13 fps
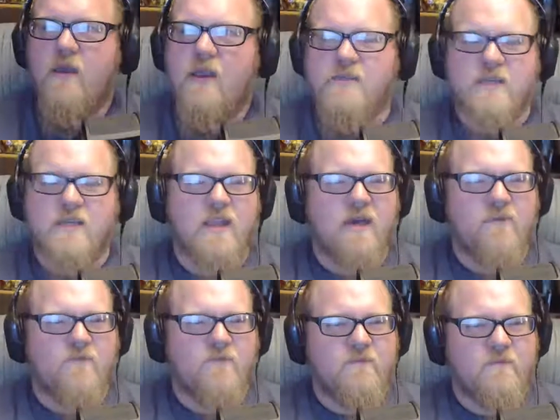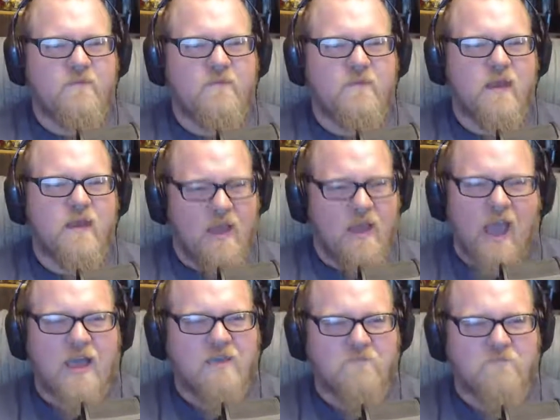Easy enough.
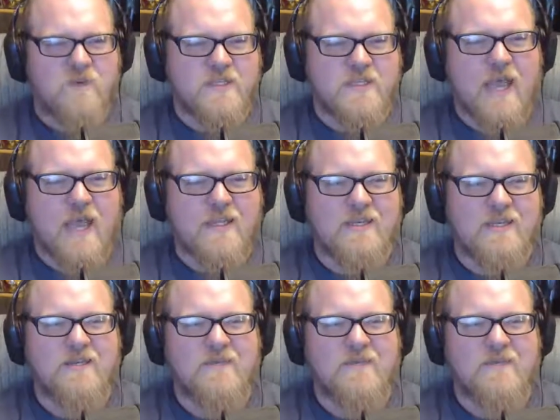Pretty solid.